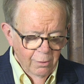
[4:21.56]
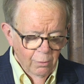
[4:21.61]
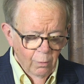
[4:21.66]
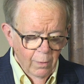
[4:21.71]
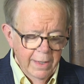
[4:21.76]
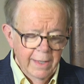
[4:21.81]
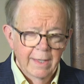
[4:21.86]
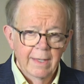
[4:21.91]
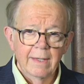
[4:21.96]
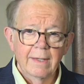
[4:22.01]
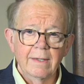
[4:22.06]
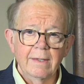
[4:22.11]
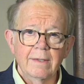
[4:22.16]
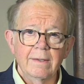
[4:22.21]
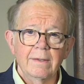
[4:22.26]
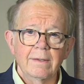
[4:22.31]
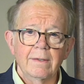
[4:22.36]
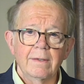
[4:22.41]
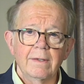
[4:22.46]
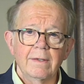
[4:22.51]
We
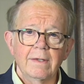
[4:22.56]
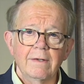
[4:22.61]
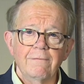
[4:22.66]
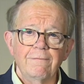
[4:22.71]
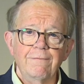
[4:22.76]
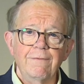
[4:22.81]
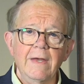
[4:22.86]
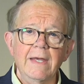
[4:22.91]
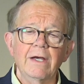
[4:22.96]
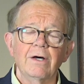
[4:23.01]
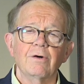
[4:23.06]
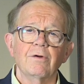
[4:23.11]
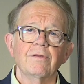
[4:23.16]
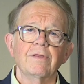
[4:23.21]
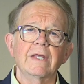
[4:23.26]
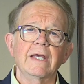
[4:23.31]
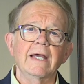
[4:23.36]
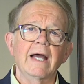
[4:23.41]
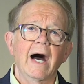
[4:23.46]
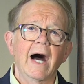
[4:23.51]
feel
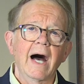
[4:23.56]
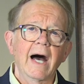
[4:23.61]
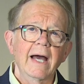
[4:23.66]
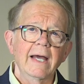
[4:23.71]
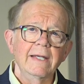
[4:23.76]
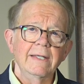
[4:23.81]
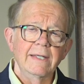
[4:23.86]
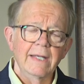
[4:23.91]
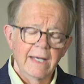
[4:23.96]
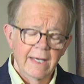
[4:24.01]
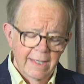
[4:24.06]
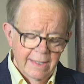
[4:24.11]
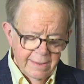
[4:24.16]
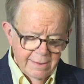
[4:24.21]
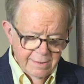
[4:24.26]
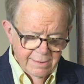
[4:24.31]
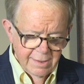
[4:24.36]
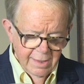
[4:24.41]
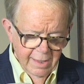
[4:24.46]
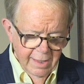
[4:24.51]
the
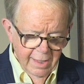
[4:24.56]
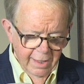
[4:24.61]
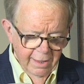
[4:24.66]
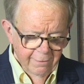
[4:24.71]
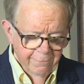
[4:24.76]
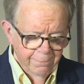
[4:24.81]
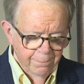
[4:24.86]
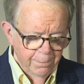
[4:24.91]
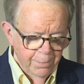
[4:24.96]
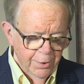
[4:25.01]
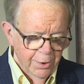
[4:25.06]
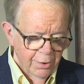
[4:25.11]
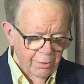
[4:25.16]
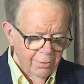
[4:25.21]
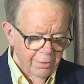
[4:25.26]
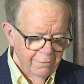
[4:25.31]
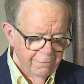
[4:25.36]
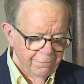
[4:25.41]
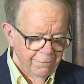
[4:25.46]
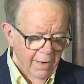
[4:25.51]
ideas of
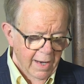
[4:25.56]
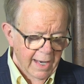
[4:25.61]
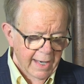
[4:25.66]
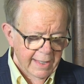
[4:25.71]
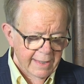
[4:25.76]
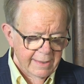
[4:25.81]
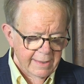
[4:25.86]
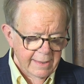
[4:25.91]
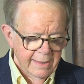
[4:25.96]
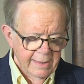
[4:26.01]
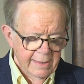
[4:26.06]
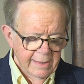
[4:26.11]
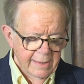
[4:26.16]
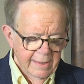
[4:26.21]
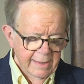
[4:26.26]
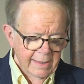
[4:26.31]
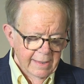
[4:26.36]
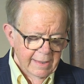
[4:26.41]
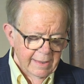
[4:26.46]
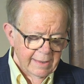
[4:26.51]
purified
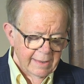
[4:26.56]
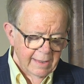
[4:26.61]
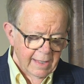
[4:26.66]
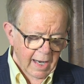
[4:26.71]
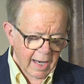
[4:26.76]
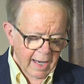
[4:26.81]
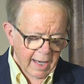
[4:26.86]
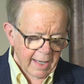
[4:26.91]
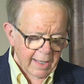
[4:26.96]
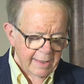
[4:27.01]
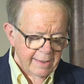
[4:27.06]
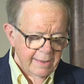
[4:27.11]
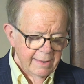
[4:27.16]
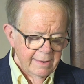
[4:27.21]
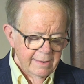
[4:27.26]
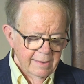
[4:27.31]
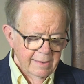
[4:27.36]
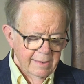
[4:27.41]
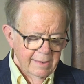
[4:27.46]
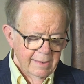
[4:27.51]
God
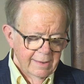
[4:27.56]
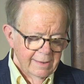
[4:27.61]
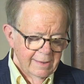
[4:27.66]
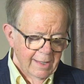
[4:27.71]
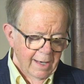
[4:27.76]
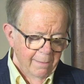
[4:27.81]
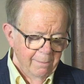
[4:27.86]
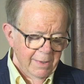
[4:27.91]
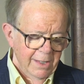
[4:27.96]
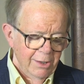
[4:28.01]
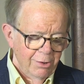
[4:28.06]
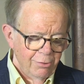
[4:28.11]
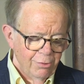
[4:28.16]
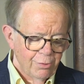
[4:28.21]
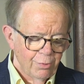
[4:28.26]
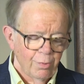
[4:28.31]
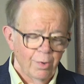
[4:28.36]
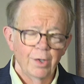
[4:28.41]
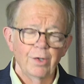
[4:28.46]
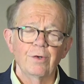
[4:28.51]
coming
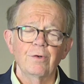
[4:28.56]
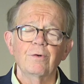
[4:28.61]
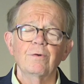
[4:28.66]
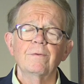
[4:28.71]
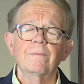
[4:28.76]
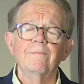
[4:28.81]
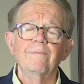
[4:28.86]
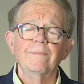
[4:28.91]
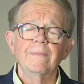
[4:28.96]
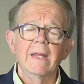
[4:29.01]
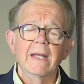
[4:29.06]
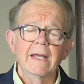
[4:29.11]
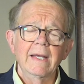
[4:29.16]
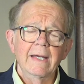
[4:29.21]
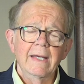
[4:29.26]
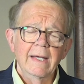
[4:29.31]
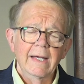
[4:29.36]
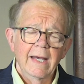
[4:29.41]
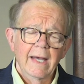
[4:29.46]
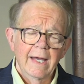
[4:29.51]
through.
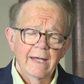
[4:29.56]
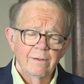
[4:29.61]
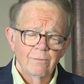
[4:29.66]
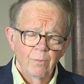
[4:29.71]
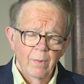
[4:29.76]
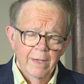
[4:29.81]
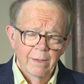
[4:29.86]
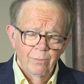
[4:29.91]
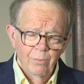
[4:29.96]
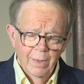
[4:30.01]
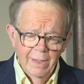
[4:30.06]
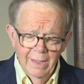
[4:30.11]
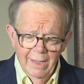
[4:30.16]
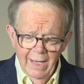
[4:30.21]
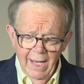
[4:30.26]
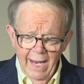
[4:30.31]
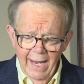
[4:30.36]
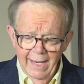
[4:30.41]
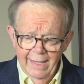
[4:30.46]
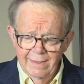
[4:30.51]
And we
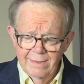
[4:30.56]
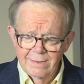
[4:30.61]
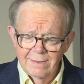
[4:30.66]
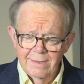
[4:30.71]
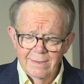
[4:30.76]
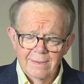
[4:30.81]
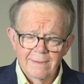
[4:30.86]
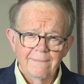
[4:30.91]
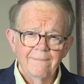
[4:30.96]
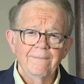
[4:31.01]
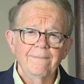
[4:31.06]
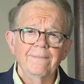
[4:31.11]
relax